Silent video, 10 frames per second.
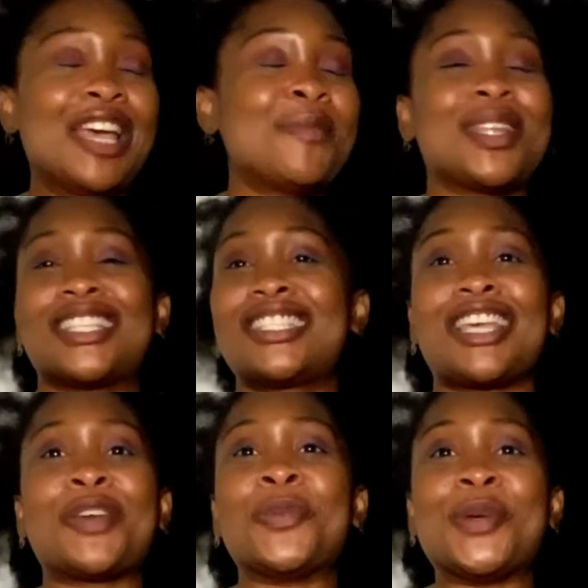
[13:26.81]
By the
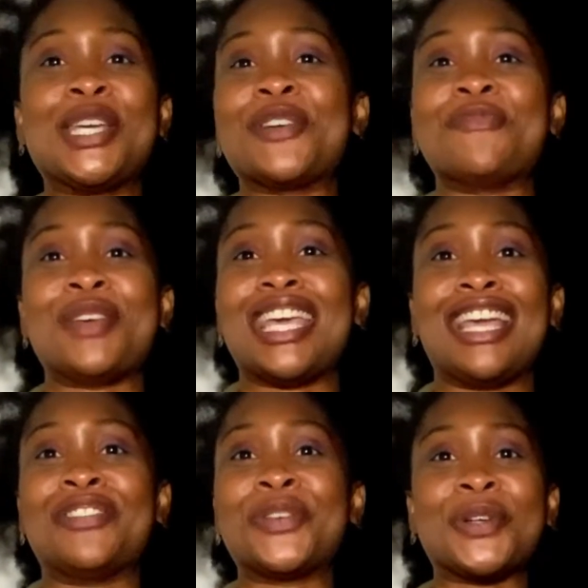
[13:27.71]
second week of May,
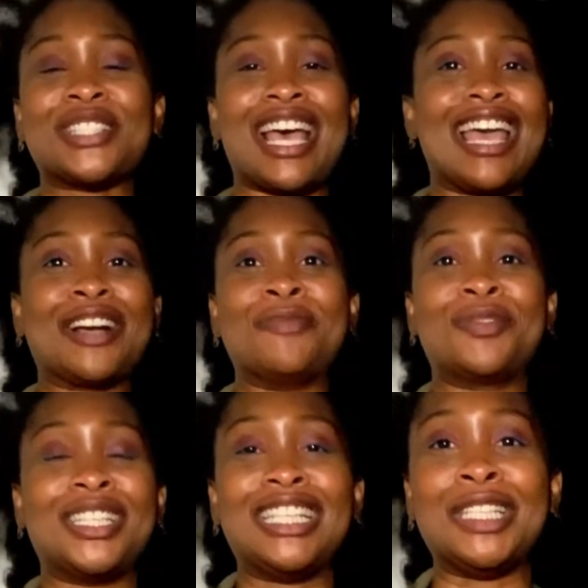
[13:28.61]
of course, I had
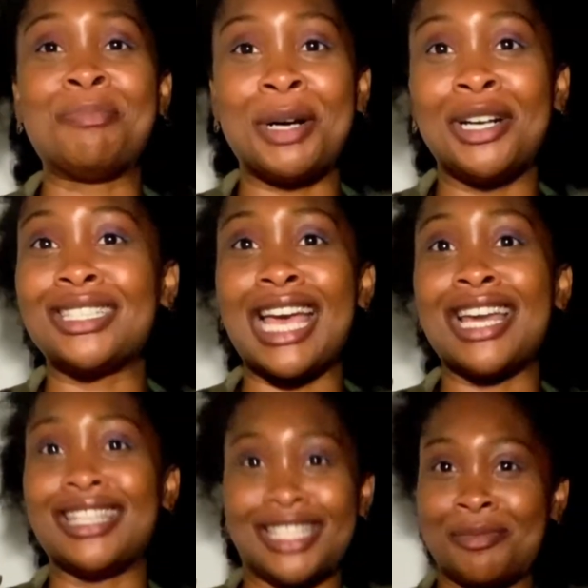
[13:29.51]
completely punked out
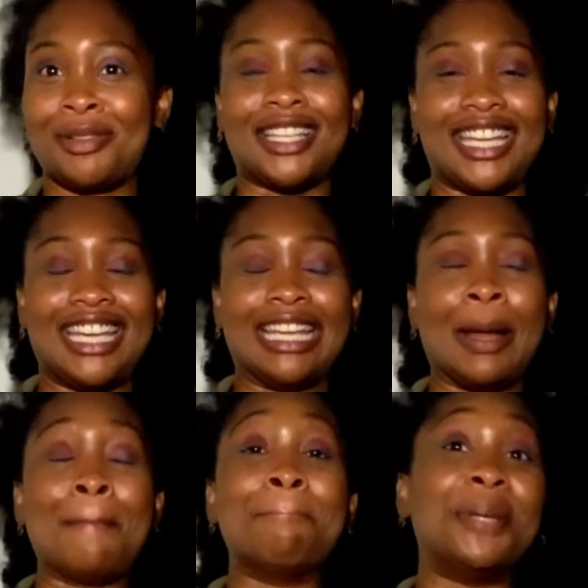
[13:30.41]
of this plan,
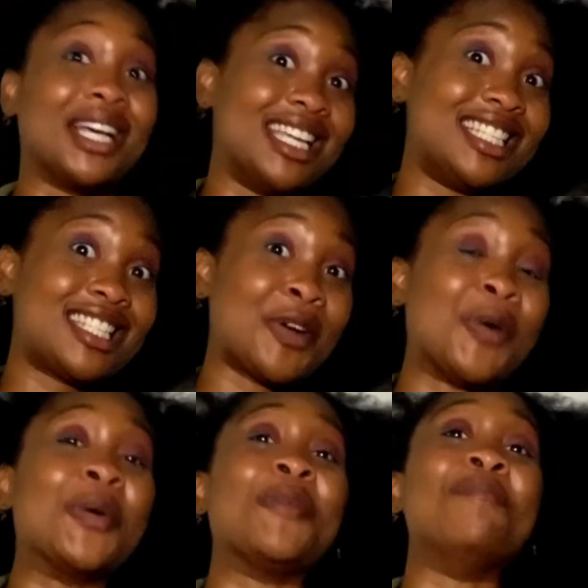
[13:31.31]
but
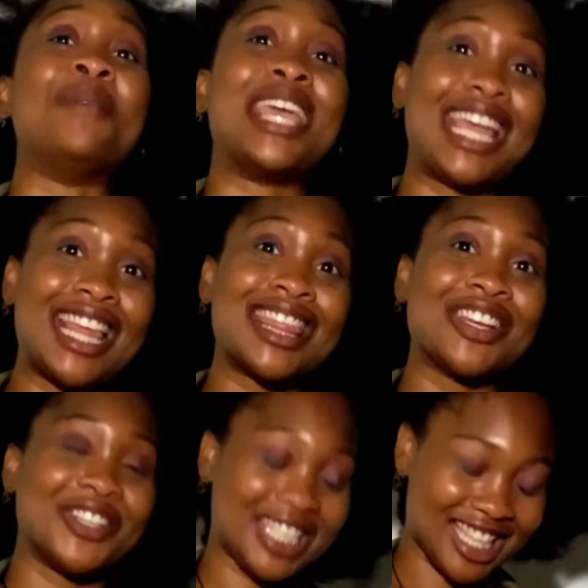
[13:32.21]
on May
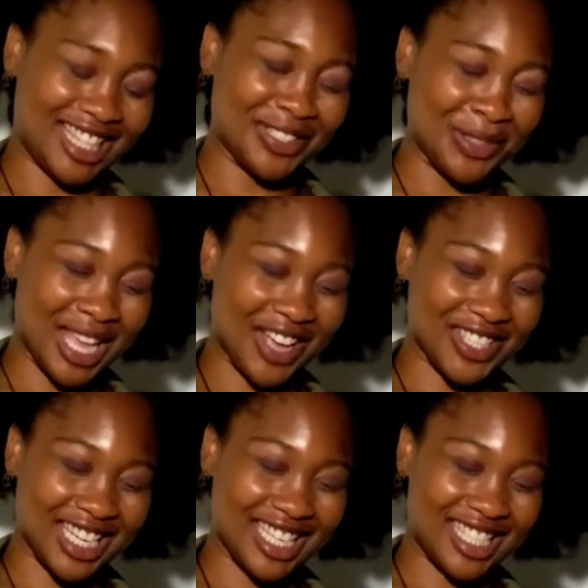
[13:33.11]
30th,
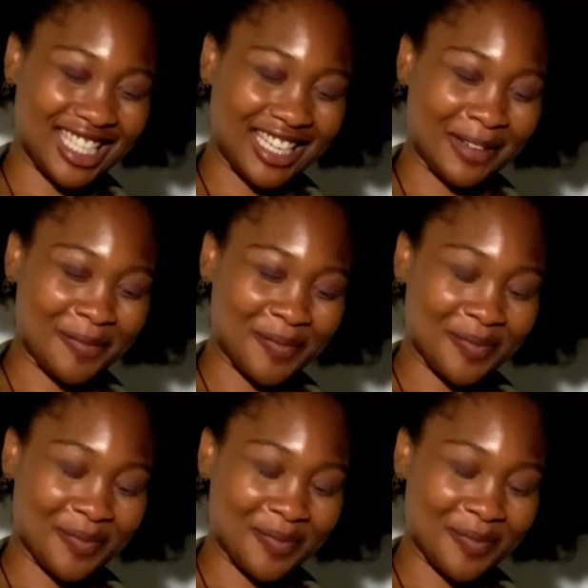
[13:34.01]
2018,